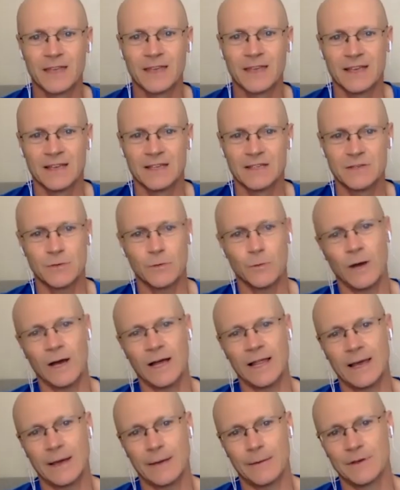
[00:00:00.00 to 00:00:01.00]
So
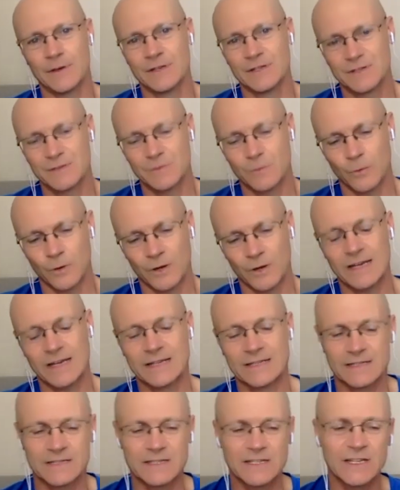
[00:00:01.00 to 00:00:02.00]
while I was working
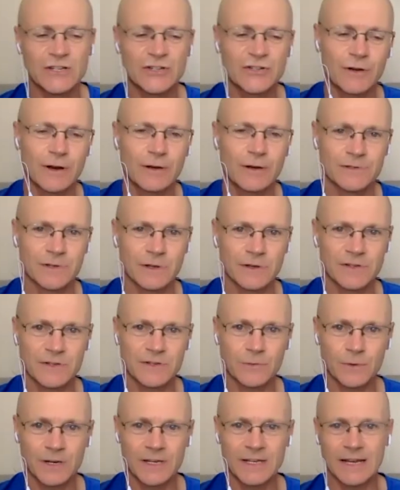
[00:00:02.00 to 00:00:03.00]
as a teacher, I was also
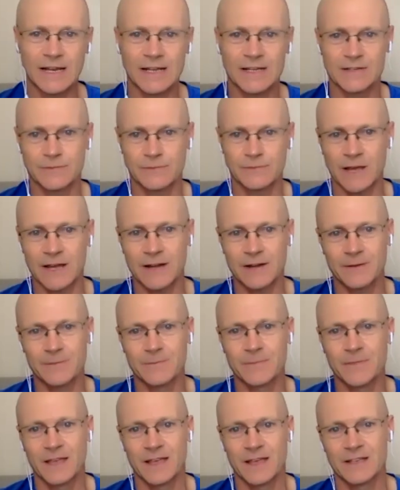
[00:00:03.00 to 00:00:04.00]
working as writer.
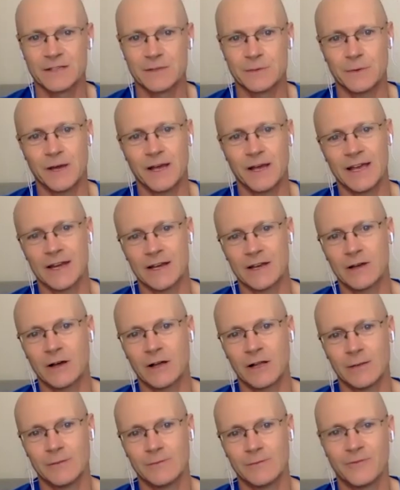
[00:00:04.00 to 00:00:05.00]
So I had a
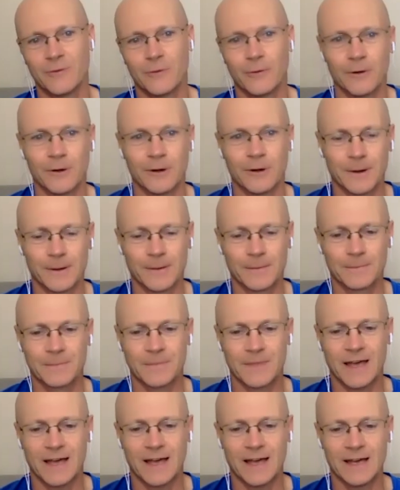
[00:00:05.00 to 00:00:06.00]
column for
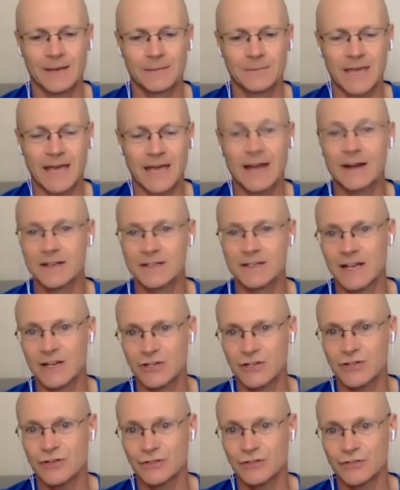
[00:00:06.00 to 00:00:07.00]
uh, Canada's
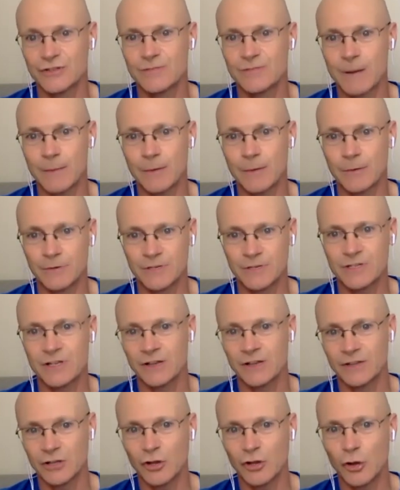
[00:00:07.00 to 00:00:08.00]
national newspaper, which is
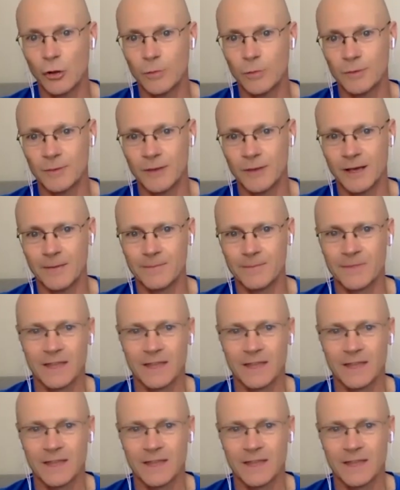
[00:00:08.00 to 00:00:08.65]
called the Globe and Mail.